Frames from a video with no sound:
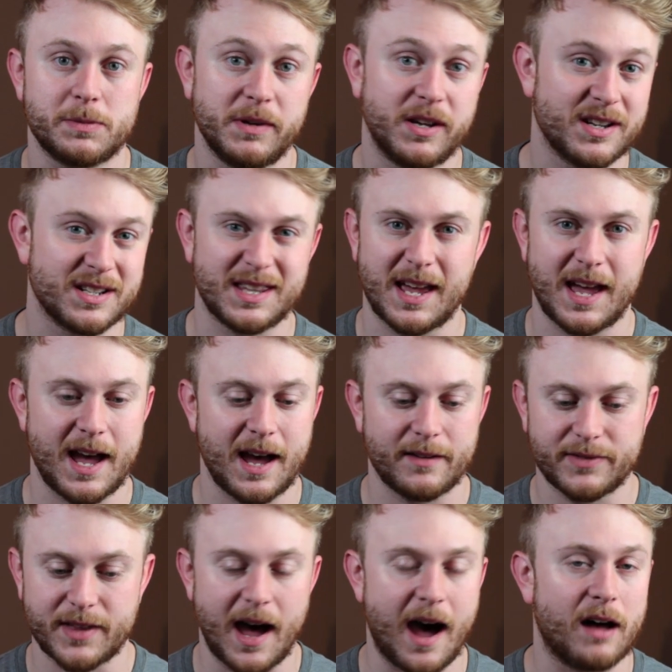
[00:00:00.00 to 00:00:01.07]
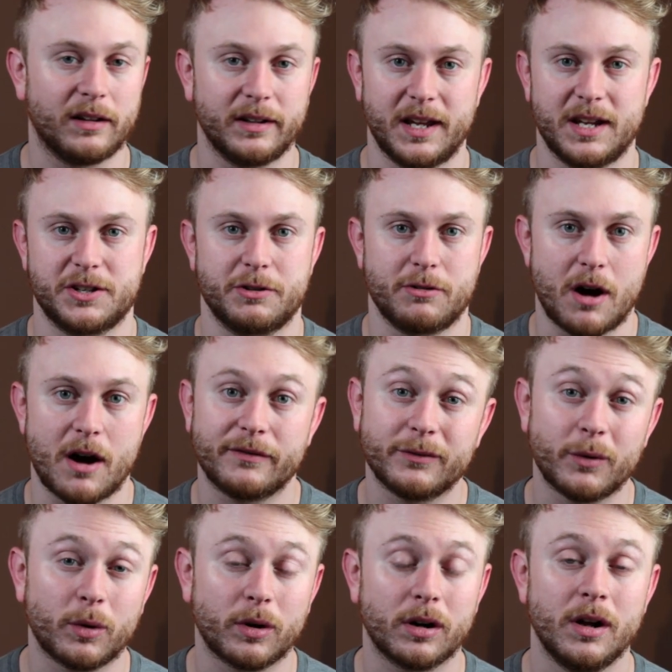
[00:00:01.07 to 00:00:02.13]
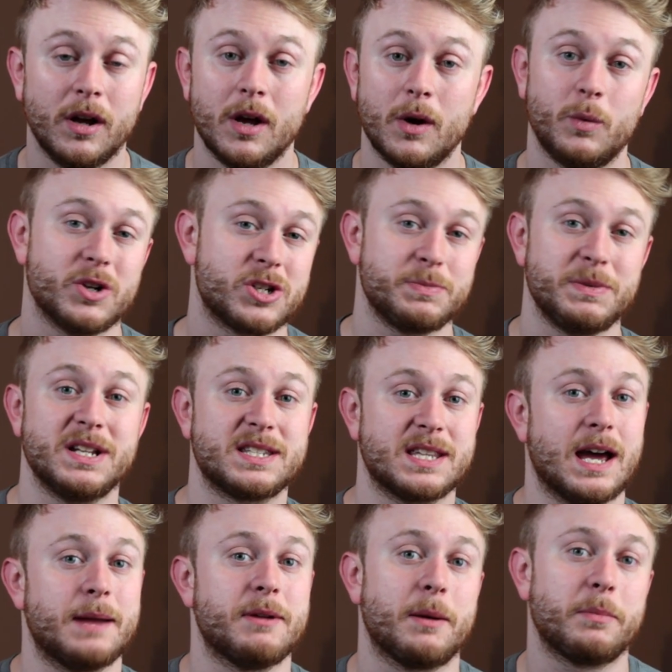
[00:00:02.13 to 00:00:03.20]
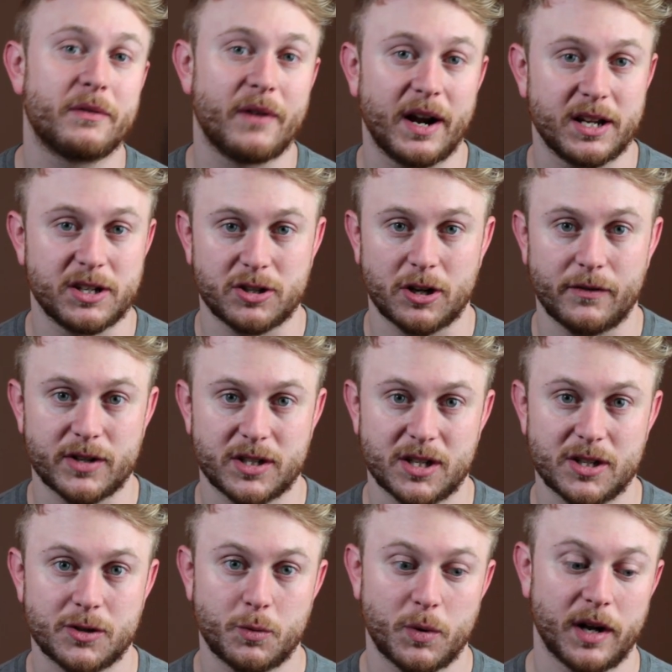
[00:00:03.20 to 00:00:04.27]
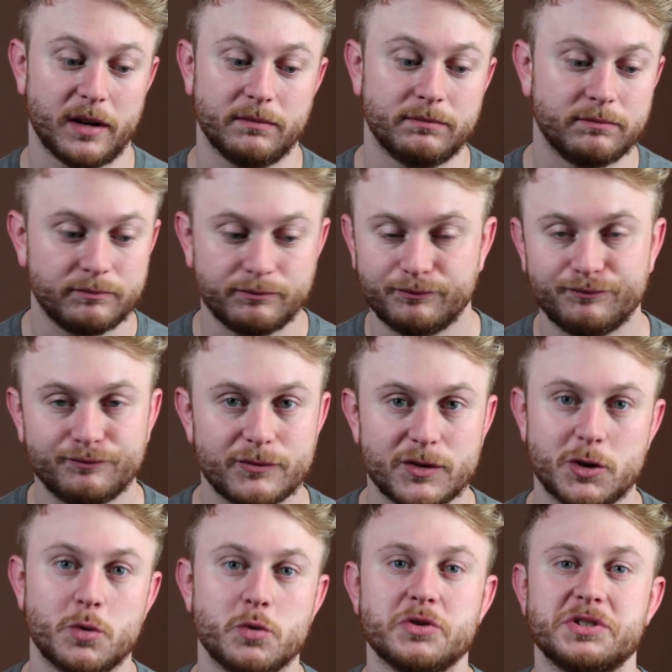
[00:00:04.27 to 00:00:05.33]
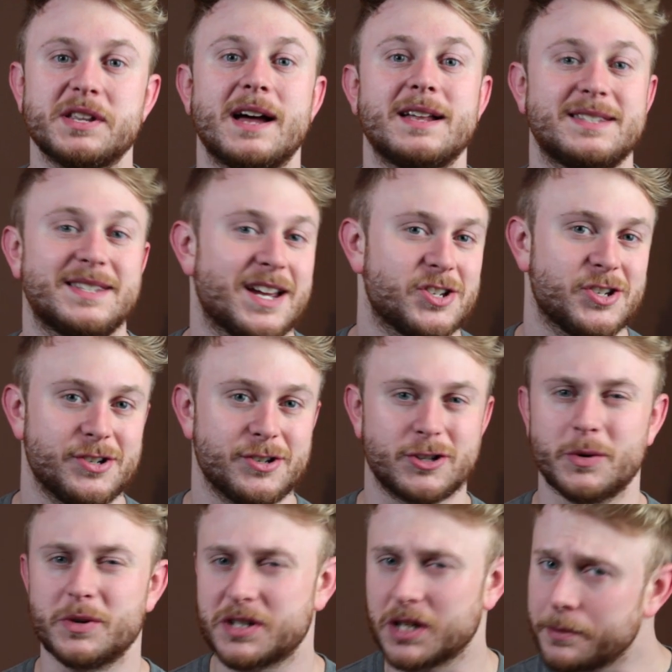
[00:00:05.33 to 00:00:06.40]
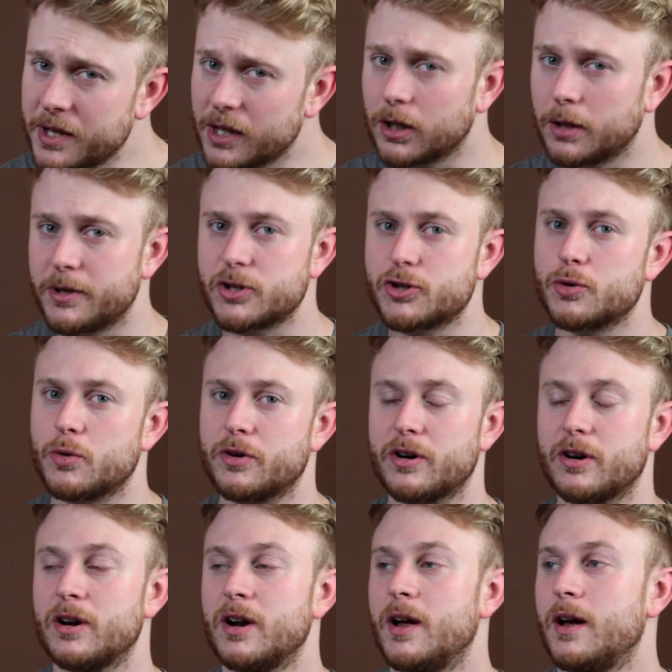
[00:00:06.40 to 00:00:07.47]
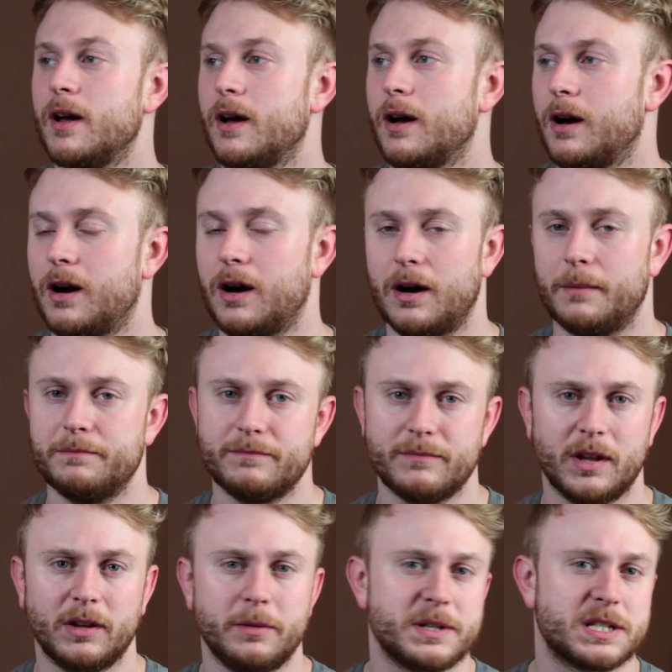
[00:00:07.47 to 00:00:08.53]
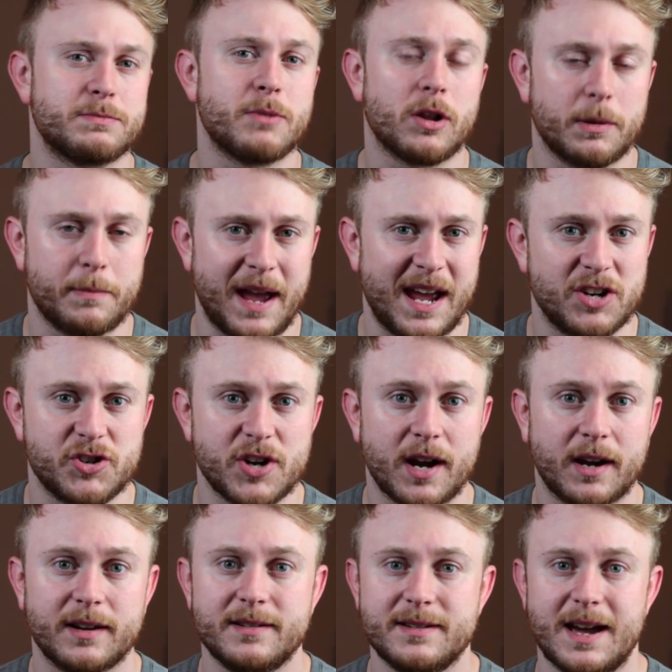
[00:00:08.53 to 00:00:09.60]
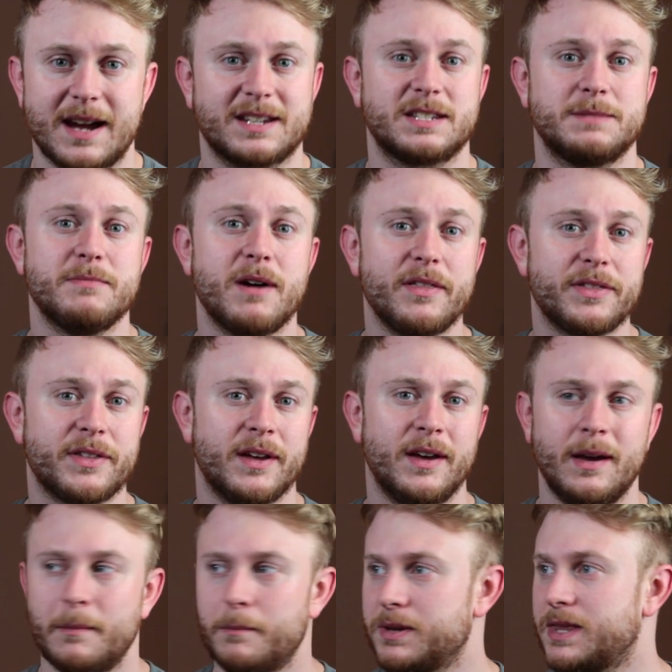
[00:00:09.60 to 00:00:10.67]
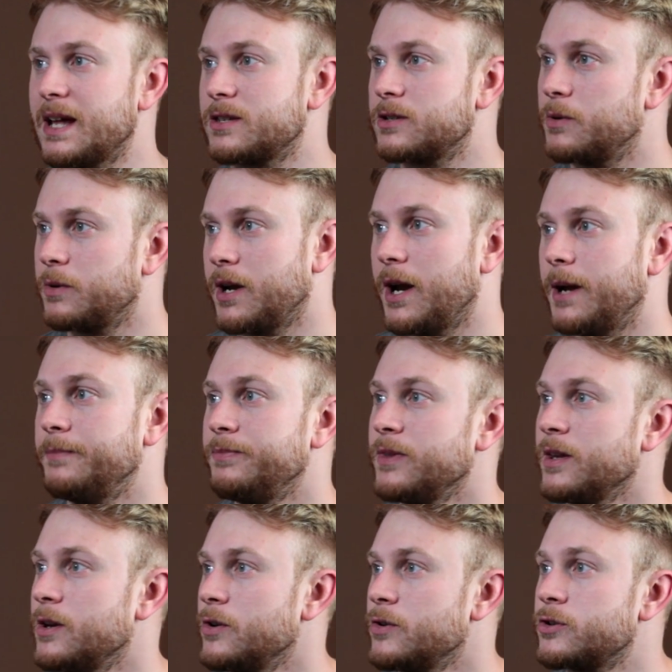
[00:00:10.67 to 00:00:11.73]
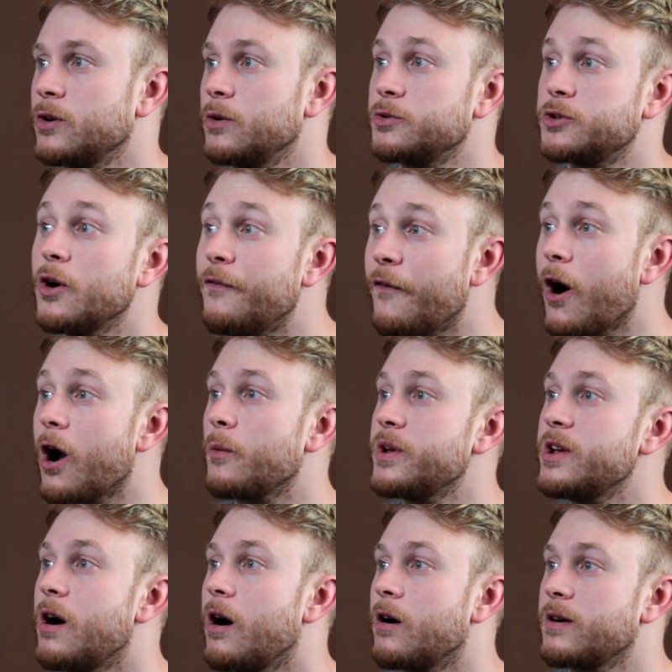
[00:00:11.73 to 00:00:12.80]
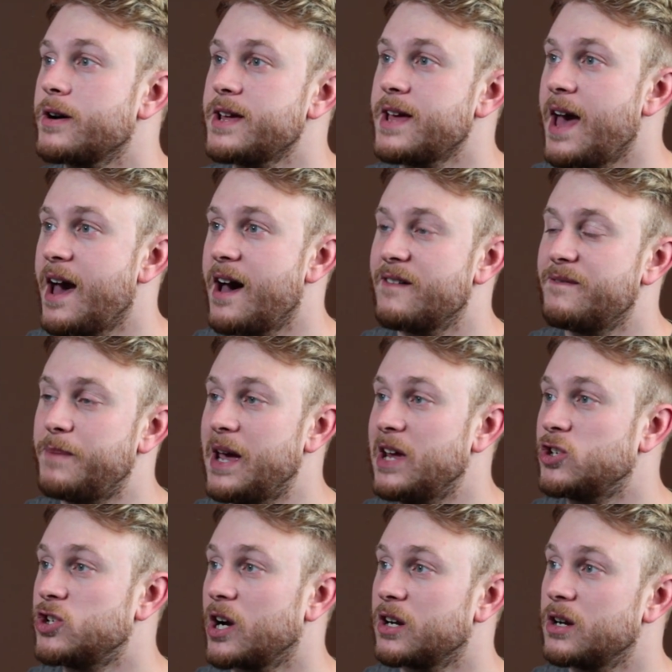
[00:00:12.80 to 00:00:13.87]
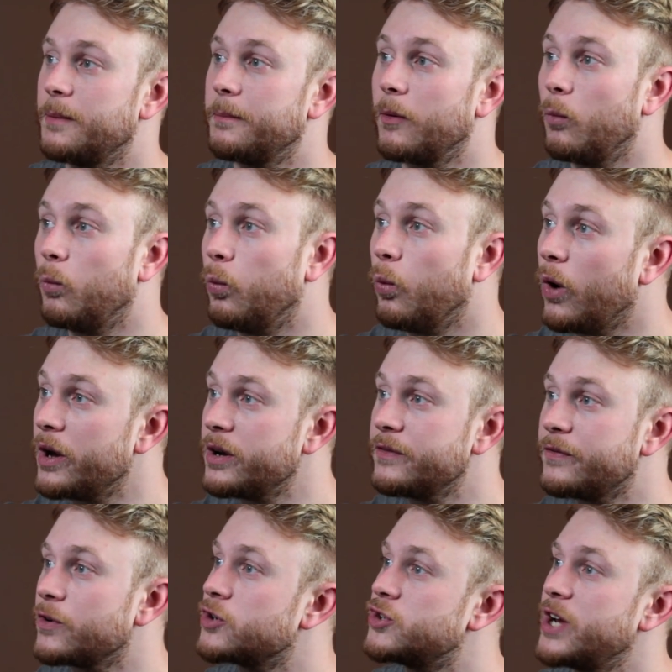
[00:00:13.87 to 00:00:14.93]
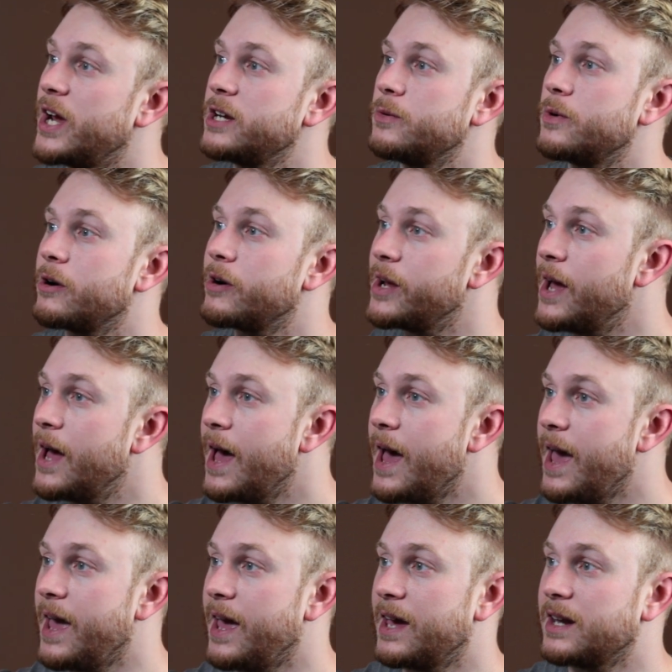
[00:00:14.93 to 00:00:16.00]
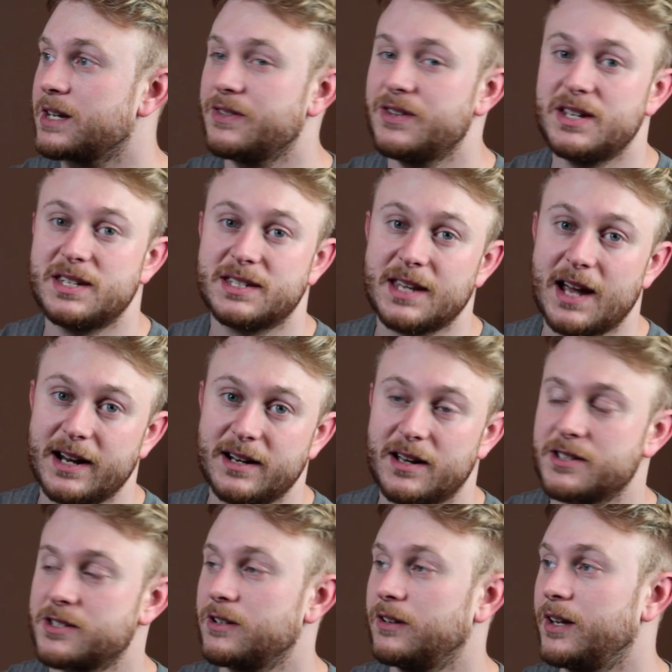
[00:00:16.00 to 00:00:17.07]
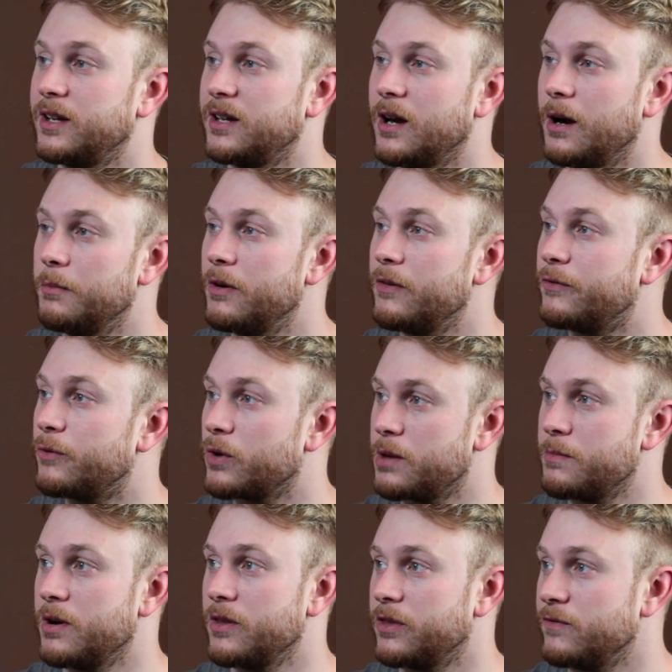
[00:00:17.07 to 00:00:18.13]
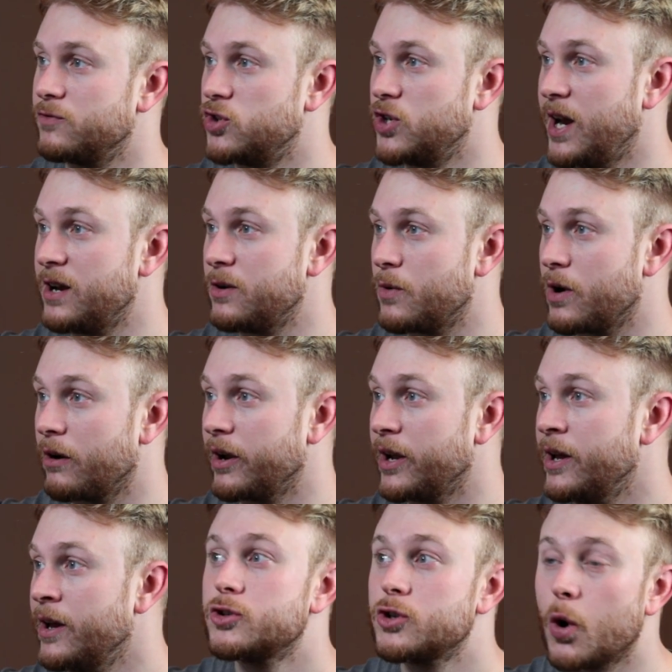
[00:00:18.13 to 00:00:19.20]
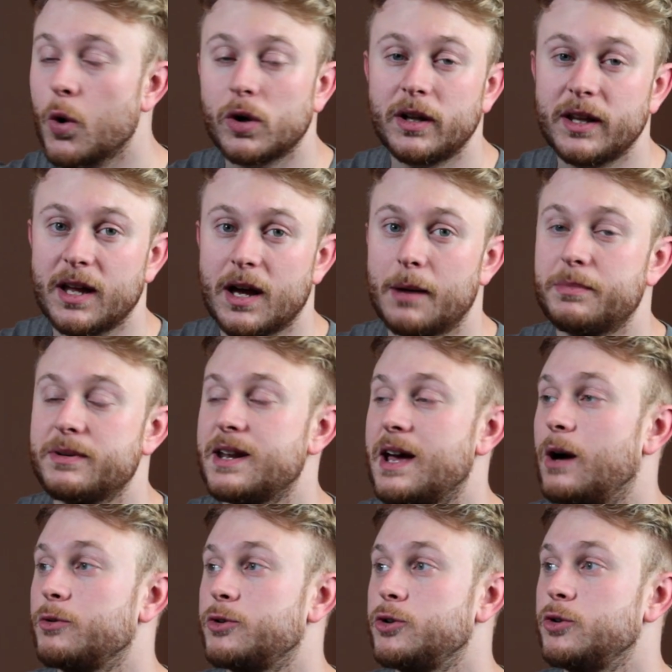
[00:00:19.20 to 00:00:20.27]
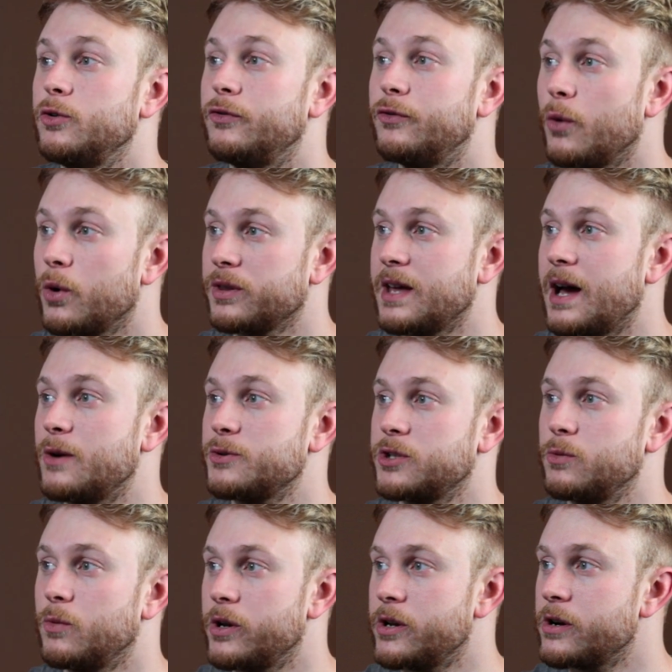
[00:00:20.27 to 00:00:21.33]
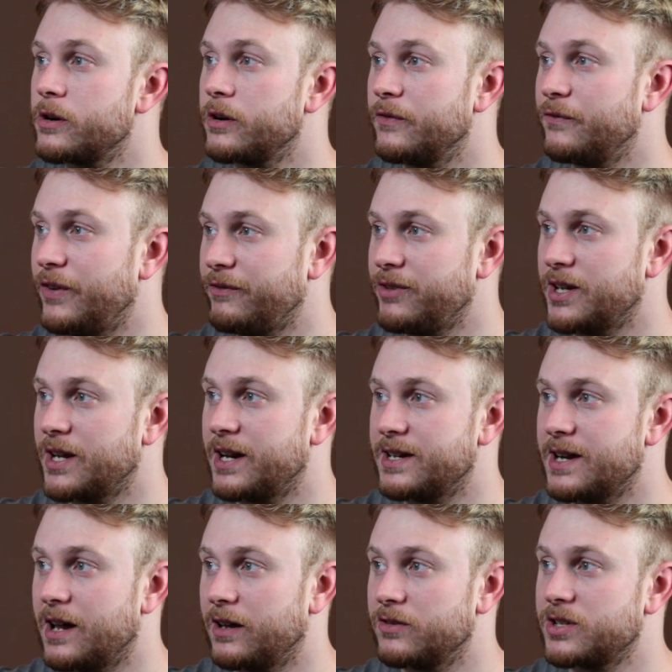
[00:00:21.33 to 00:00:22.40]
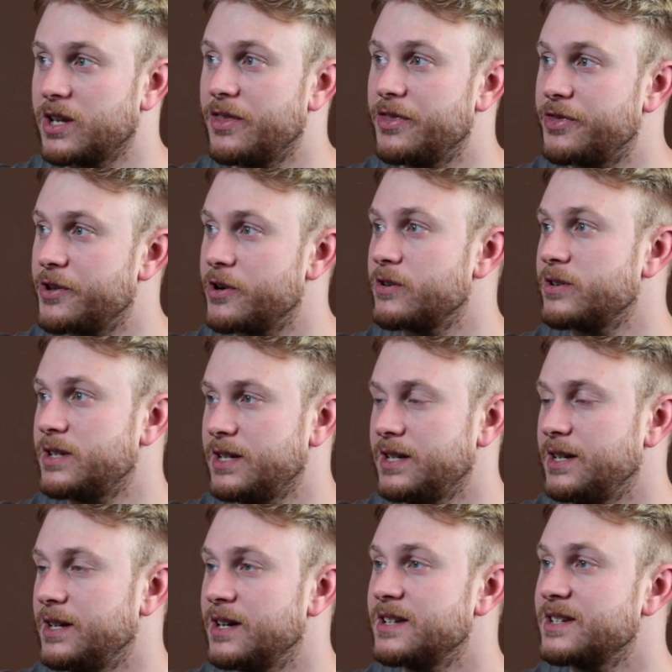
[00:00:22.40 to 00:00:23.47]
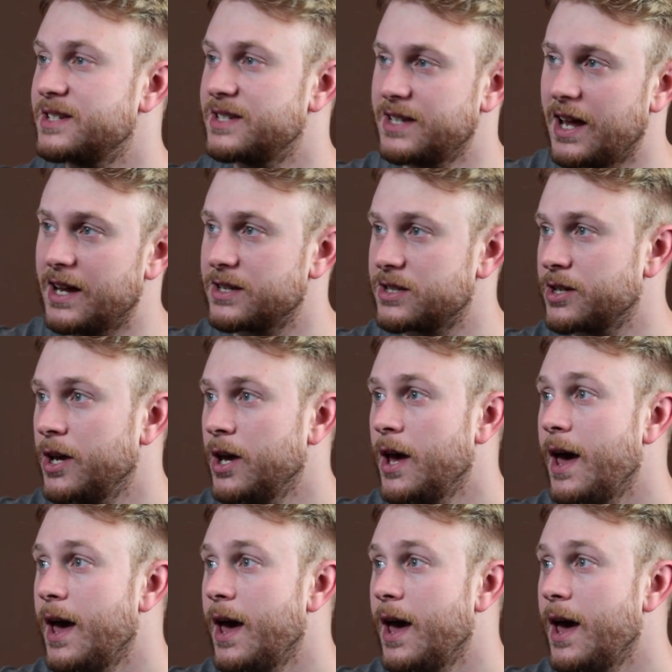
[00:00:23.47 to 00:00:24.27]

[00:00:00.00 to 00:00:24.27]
because they have the holidays they're off for, which means that I'm not providing services when school's not in session. So it's going to be a little bit shorter, a little bit smaller paycheck next month, but that's okay. So far we already have paycheck number 1 for January and the side hustle income for the month of January, totaling up now to $4,159.13.